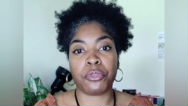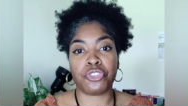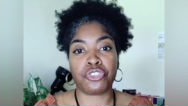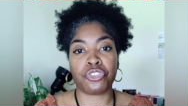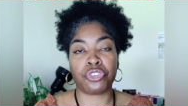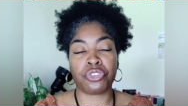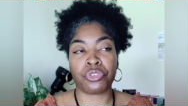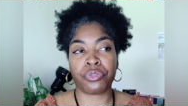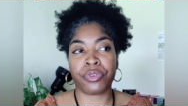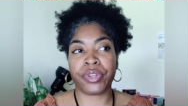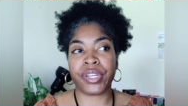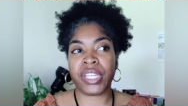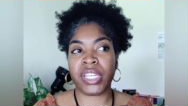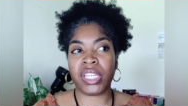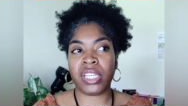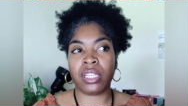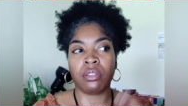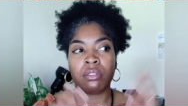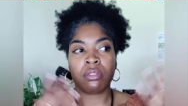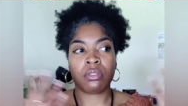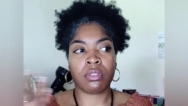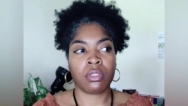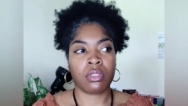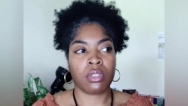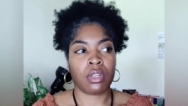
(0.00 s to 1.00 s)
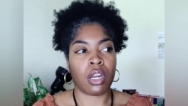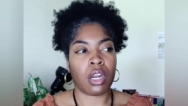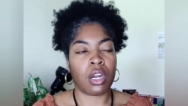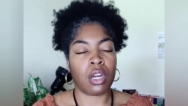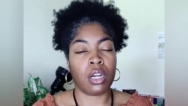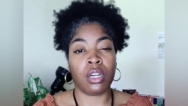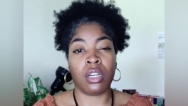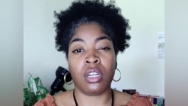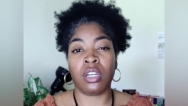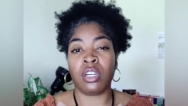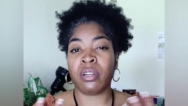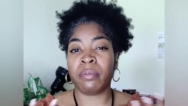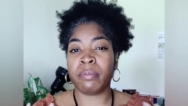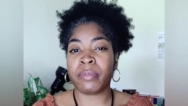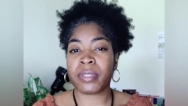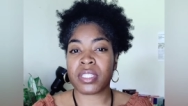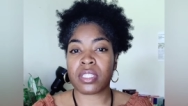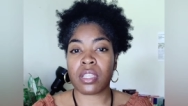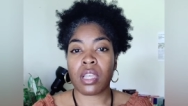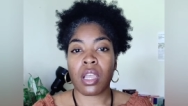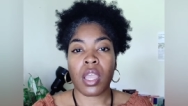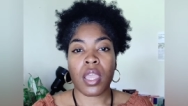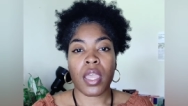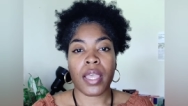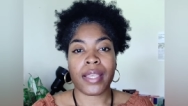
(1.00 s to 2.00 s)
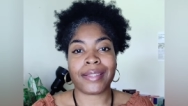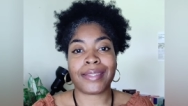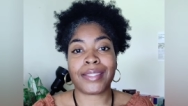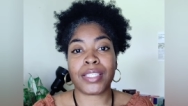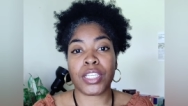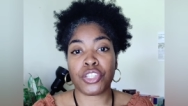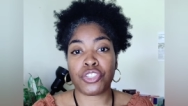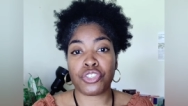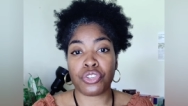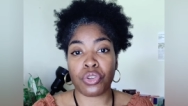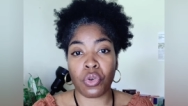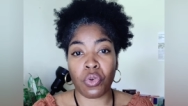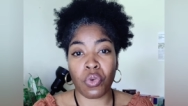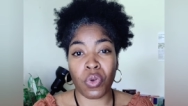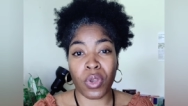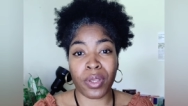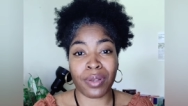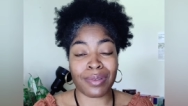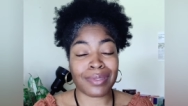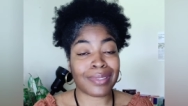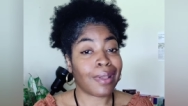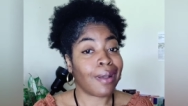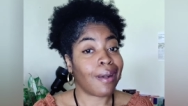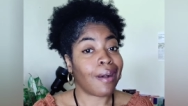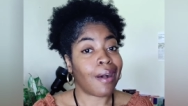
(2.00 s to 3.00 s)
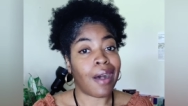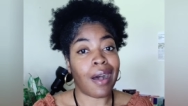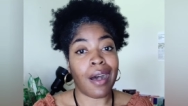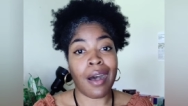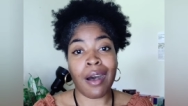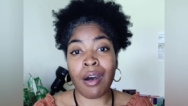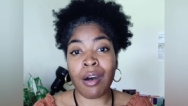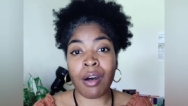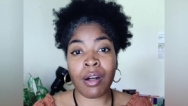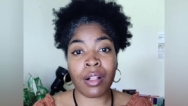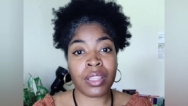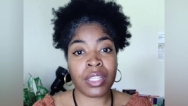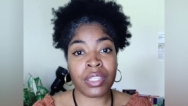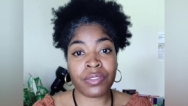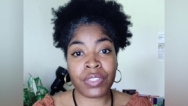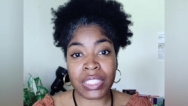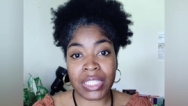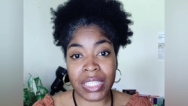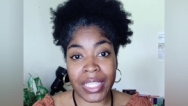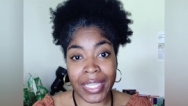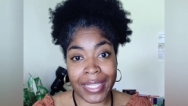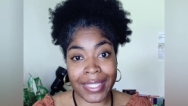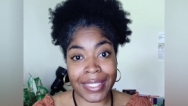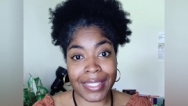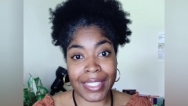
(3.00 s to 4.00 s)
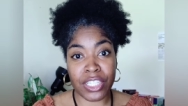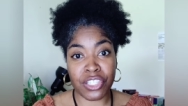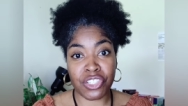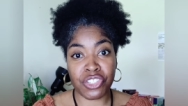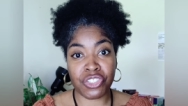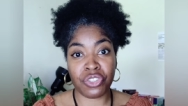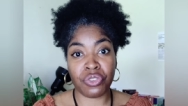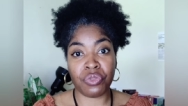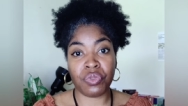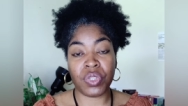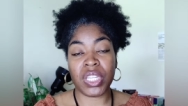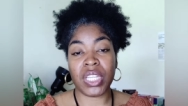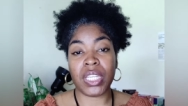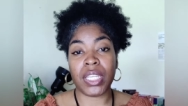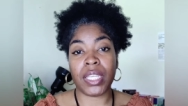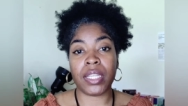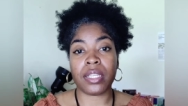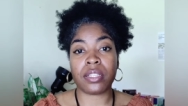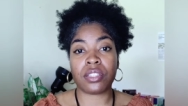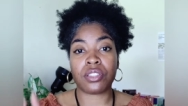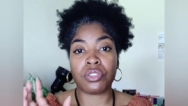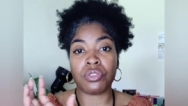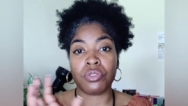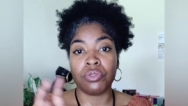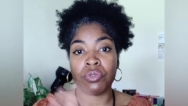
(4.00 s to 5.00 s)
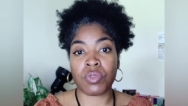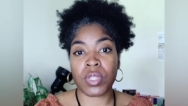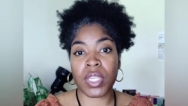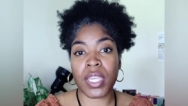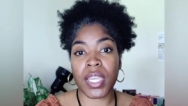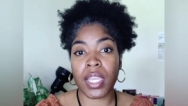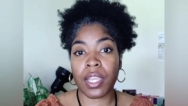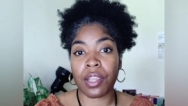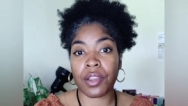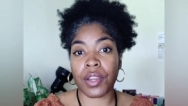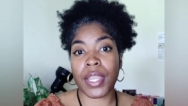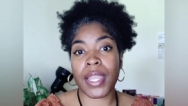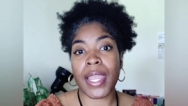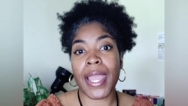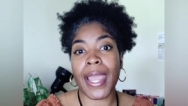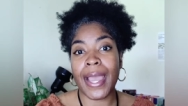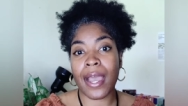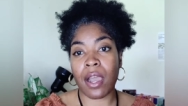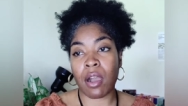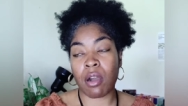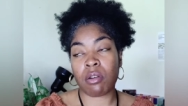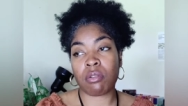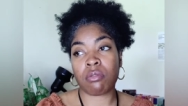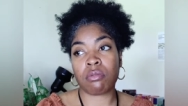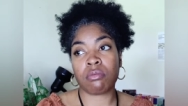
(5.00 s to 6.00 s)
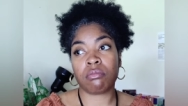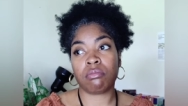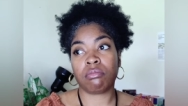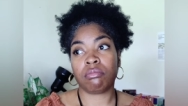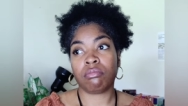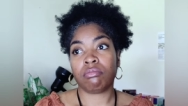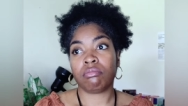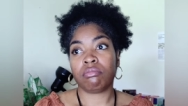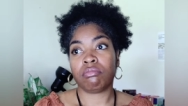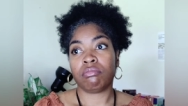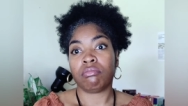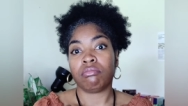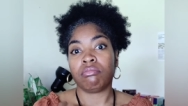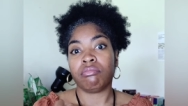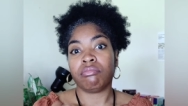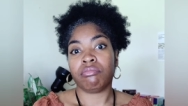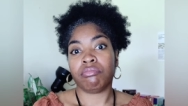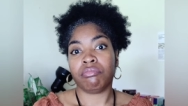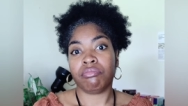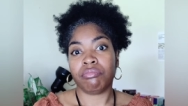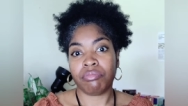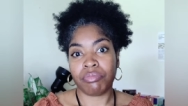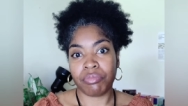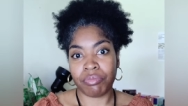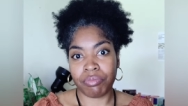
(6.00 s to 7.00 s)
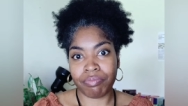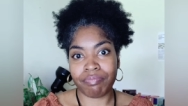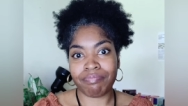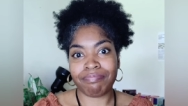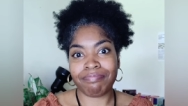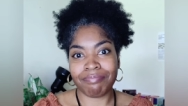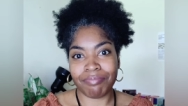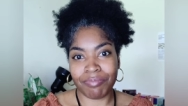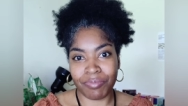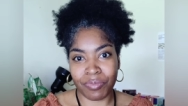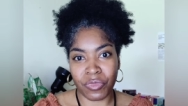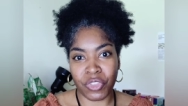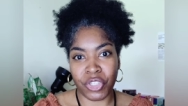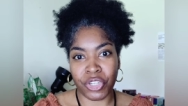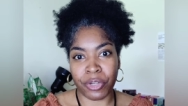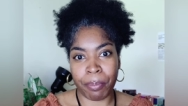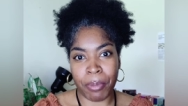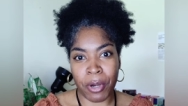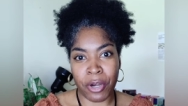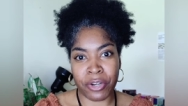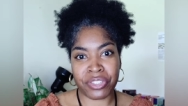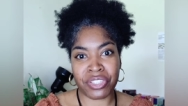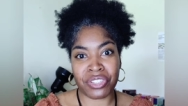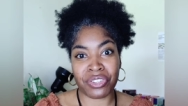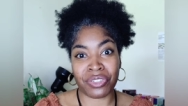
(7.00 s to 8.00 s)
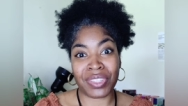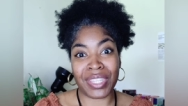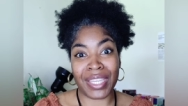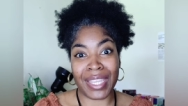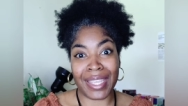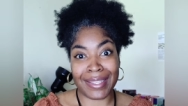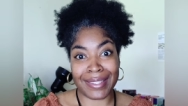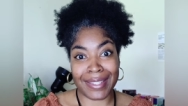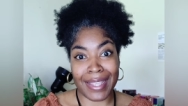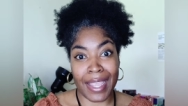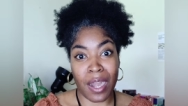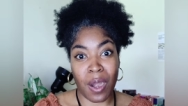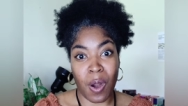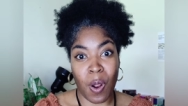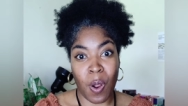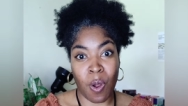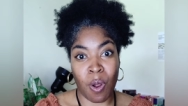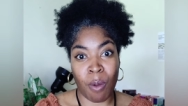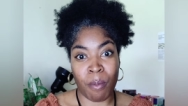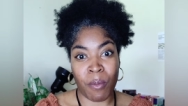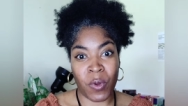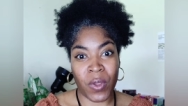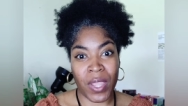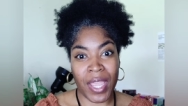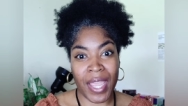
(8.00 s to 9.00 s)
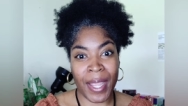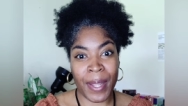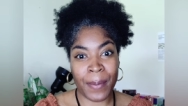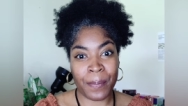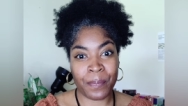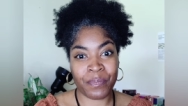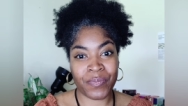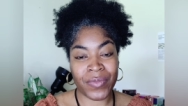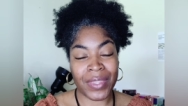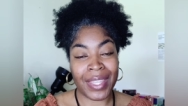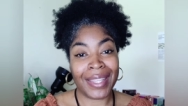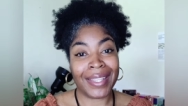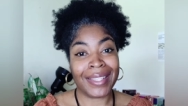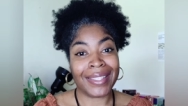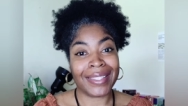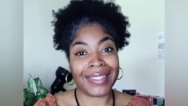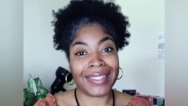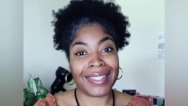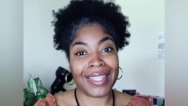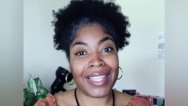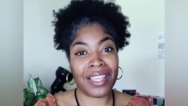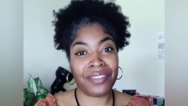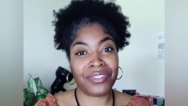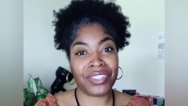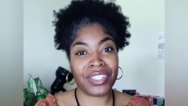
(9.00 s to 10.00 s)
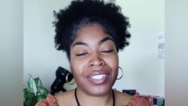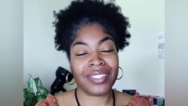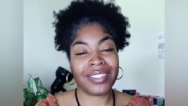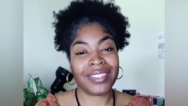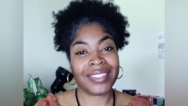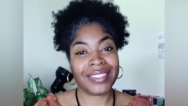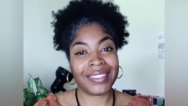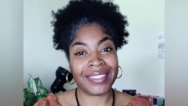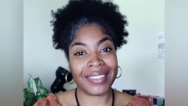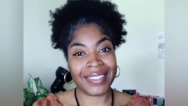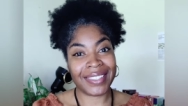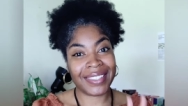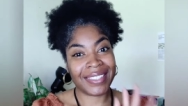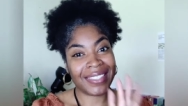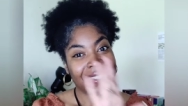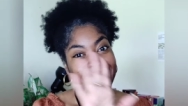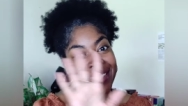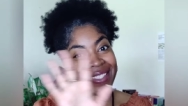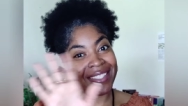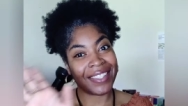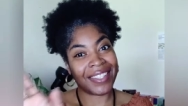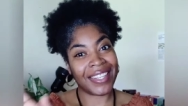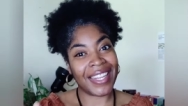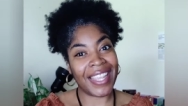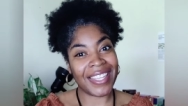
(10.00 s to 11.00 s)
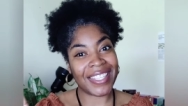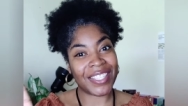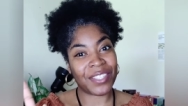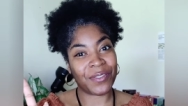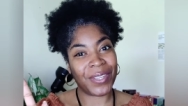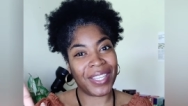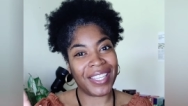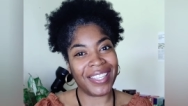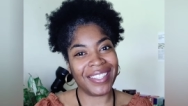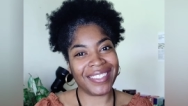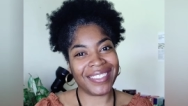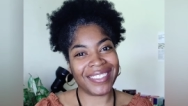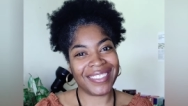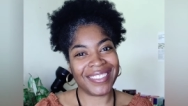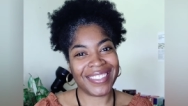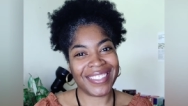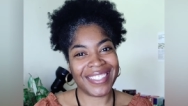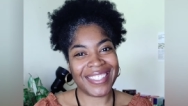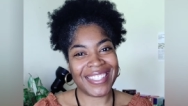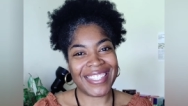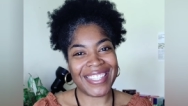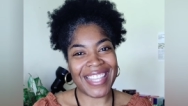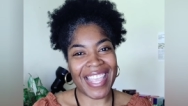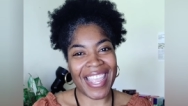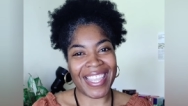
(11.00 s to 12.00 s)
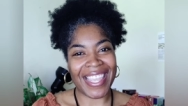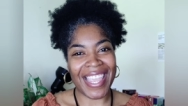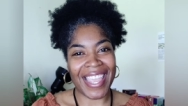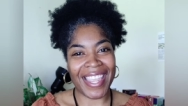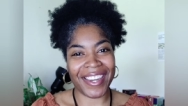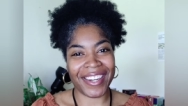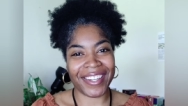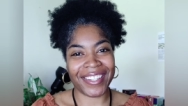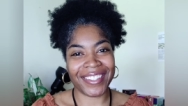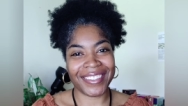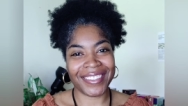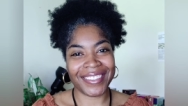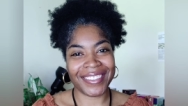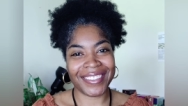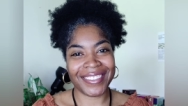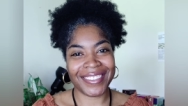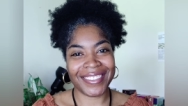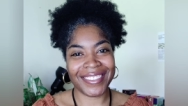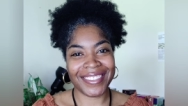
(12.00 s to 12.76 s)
jewelry, herbs, essential oils, all of the things that you need to carry out your personal things at home. Okay. Love you. Till next week. Take care.